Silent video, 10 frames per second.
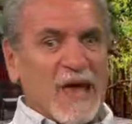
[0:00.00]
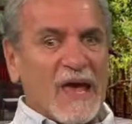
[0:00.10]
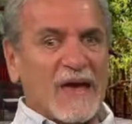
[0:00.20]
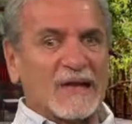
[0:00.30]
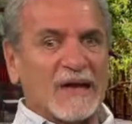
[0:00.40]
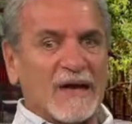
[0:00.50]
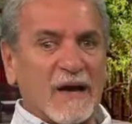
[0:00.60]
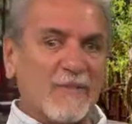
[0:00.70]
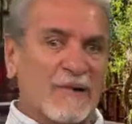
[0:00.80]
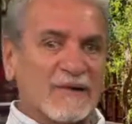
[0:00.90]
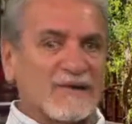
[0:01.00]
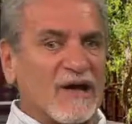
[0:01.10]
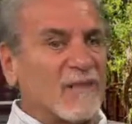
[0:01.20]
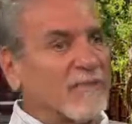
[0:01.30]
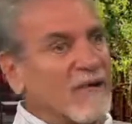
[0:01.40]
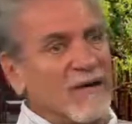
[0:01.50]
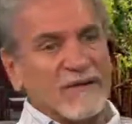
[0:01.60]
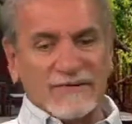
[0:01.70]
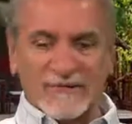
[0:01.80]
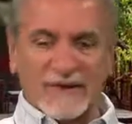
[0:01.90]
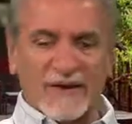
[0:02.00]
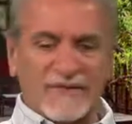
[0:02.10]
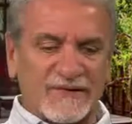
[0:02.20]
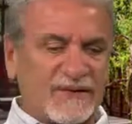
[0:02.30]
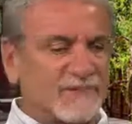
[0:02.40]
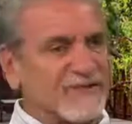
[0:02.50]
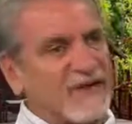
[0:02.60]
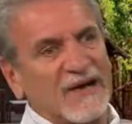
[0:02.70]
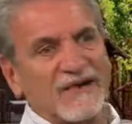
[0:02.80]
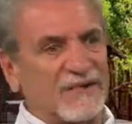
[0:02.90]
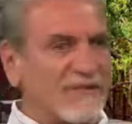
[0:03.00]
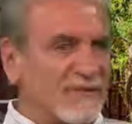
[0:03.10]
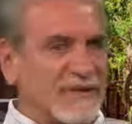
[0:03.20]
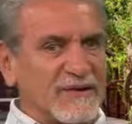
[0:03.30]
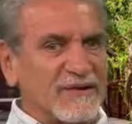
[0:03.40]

And I'm willing to help her out and trying to give her tips on how to do it.